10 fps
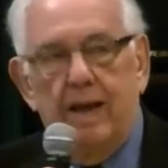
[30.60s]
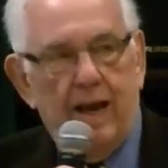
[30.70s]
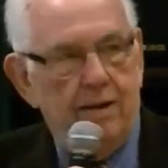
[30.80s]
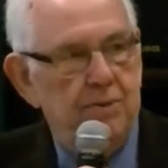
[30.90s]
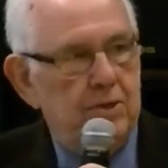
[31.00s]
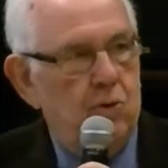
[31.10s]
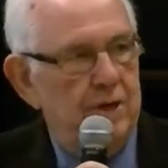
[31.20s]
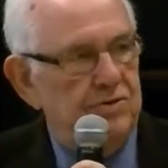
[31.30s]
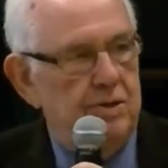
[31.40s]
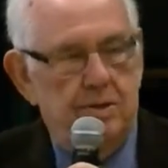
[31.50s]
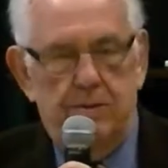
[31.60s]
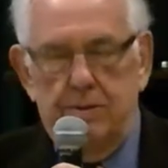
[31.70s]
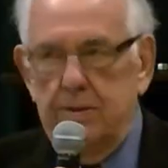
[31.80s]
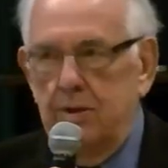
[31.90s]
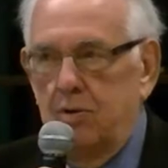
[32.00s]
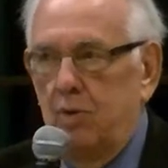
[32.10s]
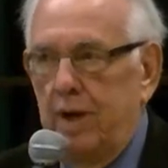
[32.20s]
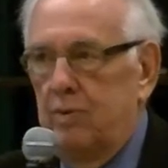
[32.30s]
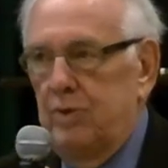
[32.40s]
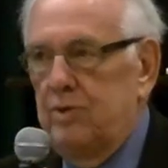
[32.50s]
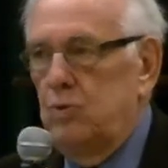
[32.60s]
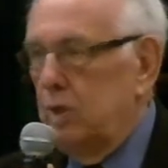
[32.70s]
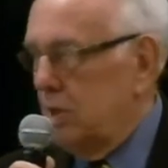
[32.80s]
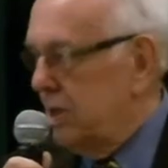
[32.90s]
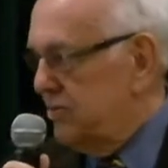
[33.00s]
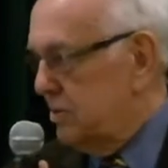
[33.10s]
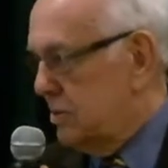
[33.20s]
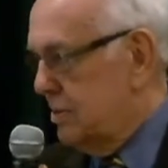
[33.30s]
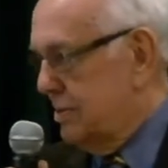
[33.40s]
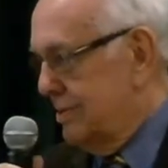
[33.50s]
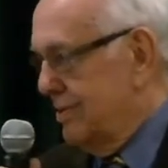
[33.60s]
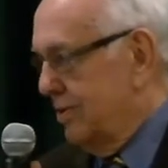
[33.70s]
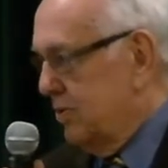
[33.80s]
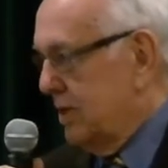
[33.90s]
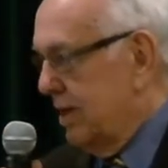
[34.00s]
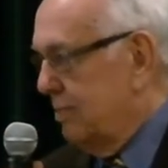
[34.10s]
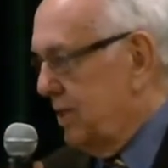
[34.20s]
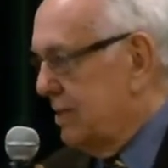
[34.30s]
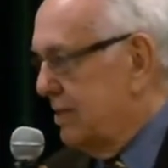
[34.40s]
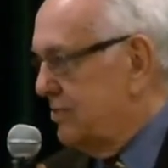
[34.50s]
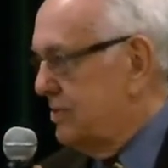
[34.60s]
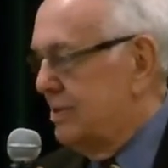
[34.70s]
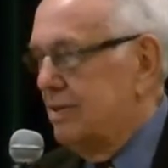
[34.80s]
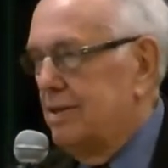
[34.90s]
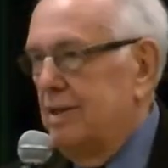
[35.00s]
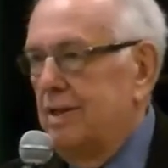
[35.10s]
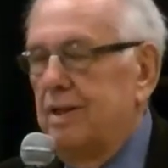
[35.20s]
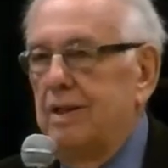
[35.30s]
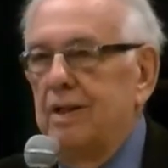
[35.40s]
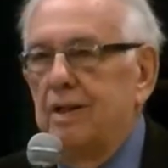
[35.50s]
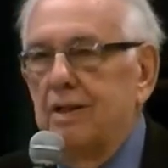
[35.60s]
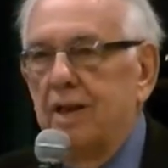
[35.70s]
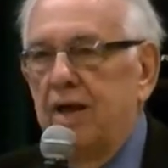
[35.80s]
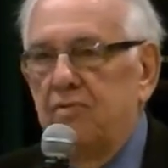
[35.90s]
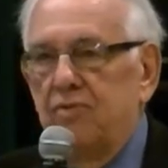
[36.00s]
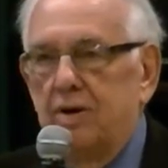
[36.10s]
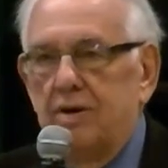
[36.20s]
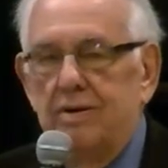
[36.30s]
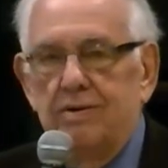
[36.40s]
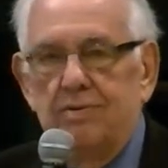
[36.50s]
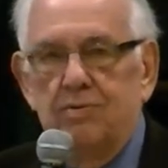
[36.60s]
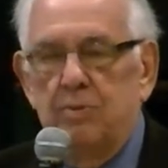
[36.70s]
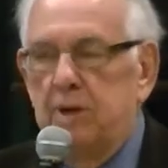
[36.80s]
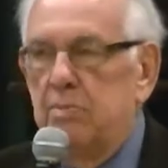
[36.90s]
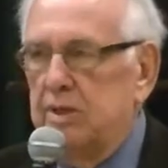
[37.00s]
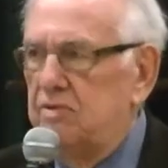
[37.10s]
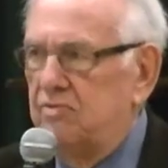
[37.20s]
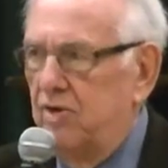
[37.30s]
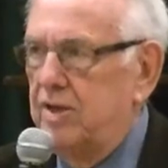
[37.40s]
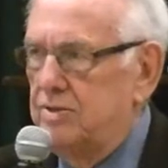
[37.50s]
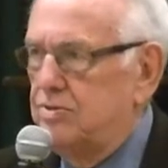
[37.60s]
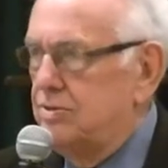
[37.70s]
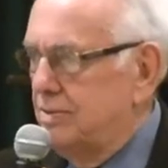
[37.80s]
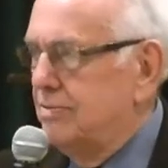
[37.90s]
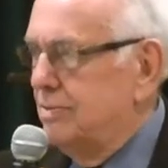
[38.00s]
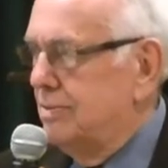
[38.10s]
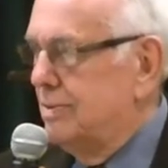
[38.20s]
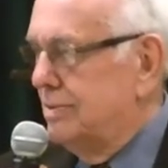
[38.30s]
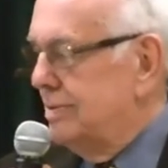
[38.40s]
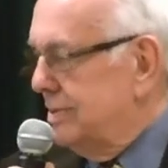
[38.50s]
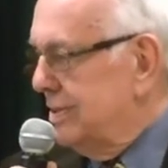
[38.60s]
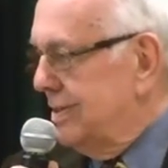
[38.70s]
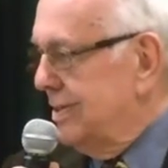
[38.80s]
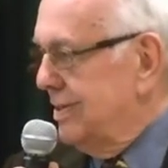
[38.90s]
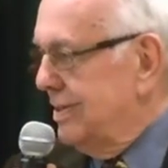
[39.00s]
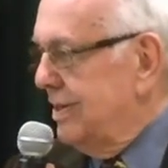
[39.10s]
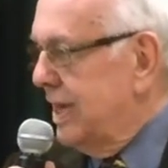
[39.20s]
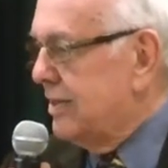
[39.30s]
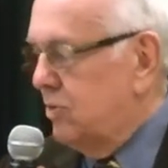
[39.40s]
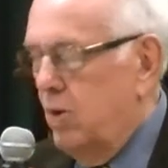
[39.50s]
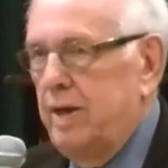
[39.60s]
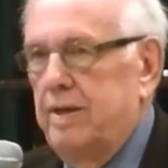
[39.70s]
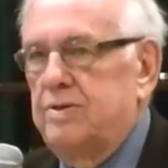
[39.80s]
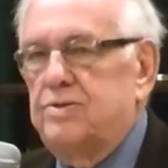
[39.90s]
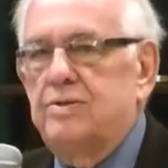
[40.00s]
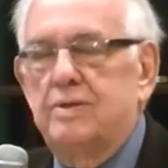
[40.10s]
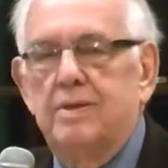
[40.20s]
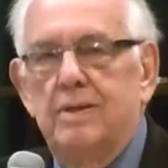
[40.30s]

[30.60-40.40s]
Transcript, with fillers: and I had been questioned, you know, why are we doing this? Okay, because a lot of our Republican friends not quite as